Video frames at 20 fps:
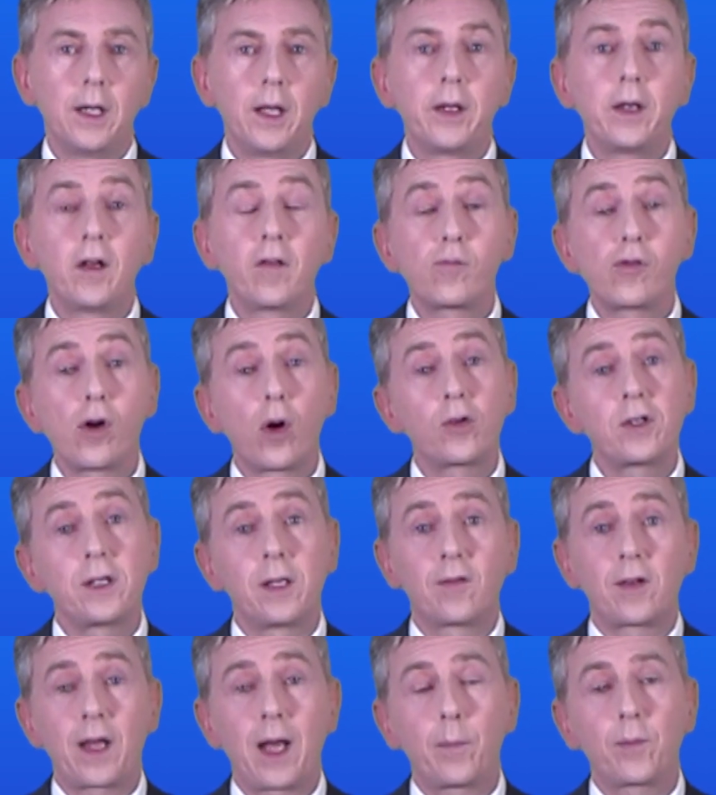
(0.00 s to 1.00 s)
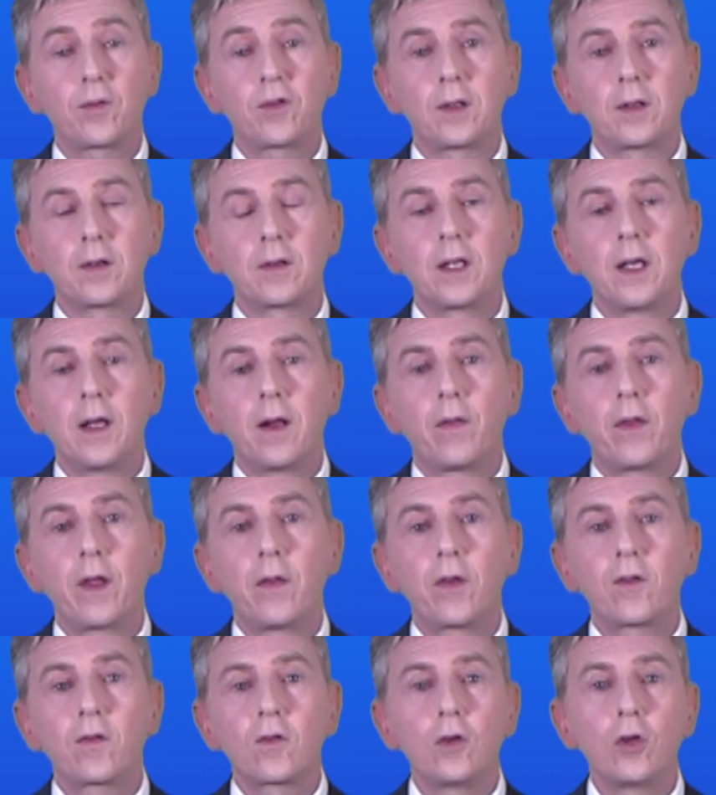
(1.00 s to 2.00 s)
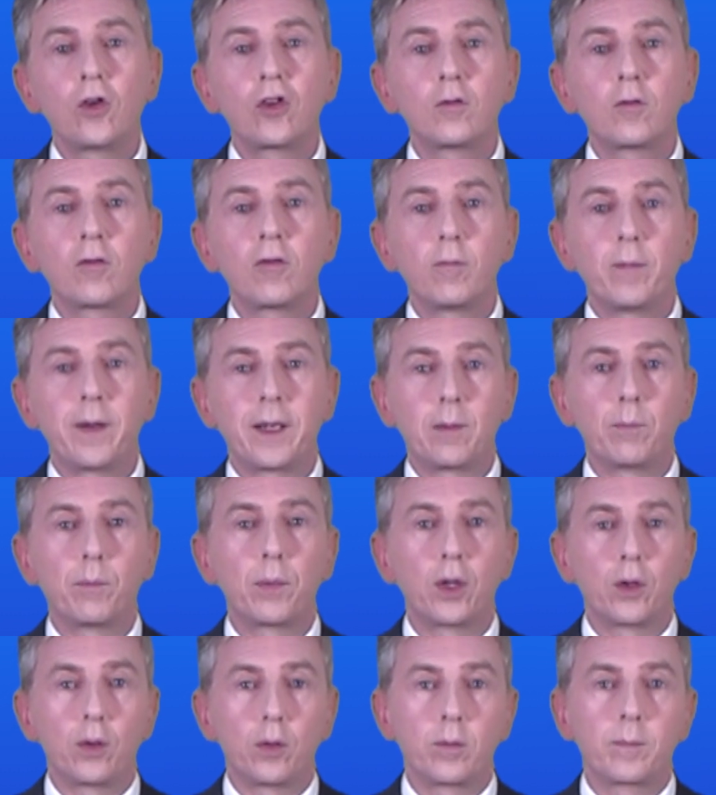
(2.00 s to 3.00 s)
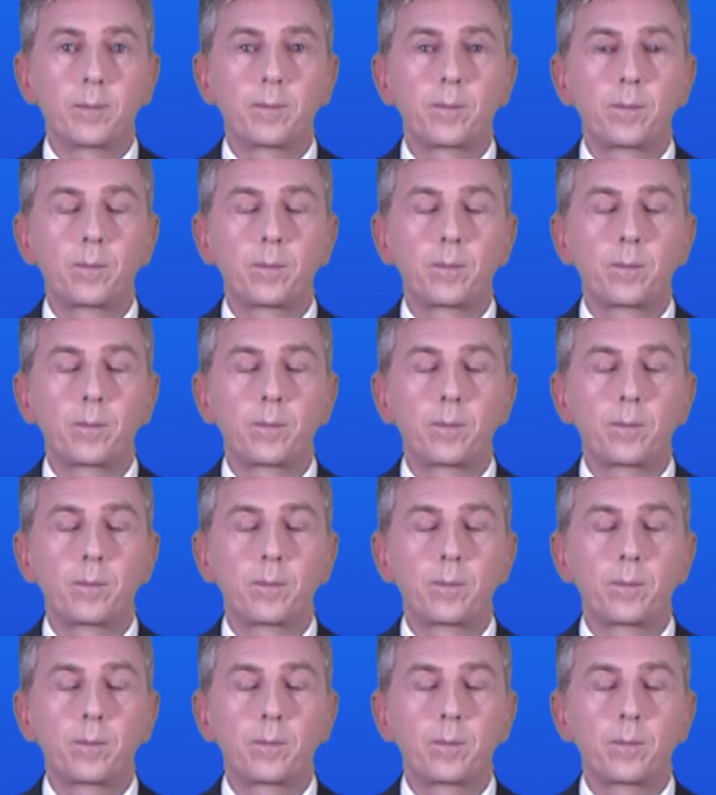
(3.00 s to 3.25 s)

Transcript: And if protein's absent, then the solution will remain blue.